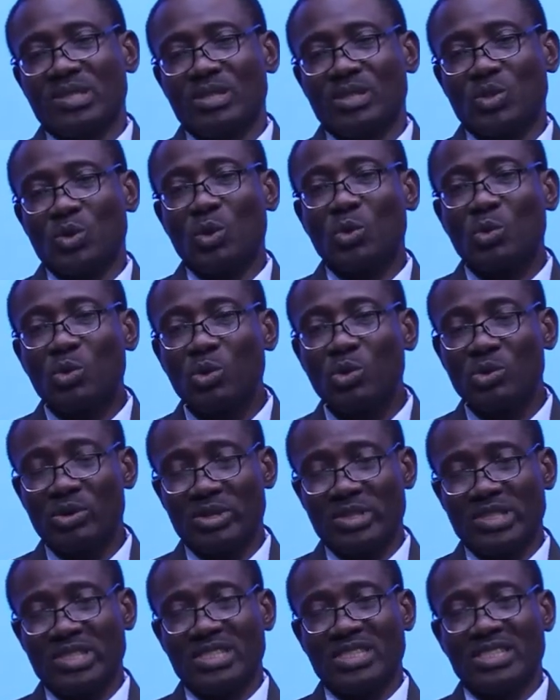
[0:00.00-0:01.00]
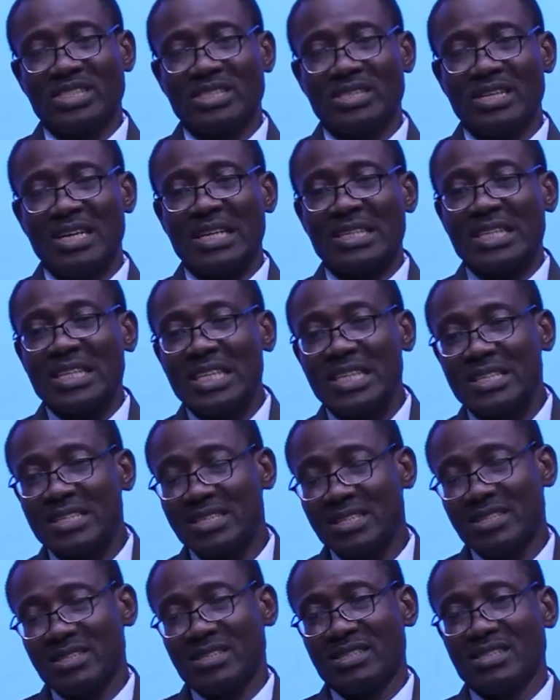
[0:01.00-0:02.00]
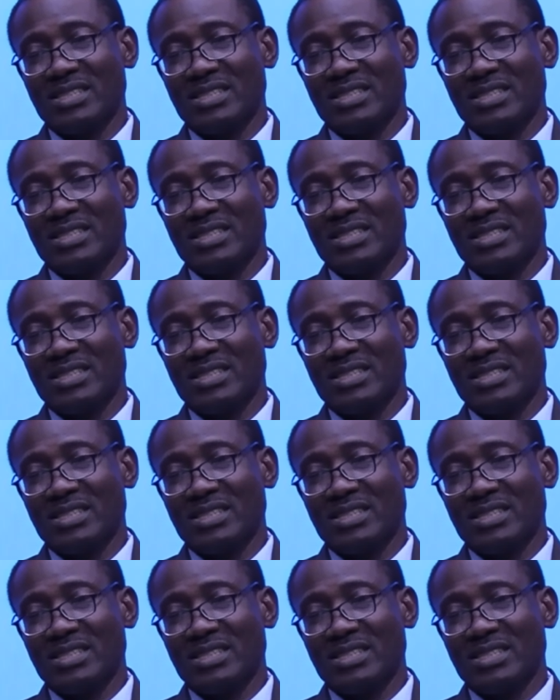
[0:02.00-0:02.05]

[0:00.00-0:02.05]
to cook and eat,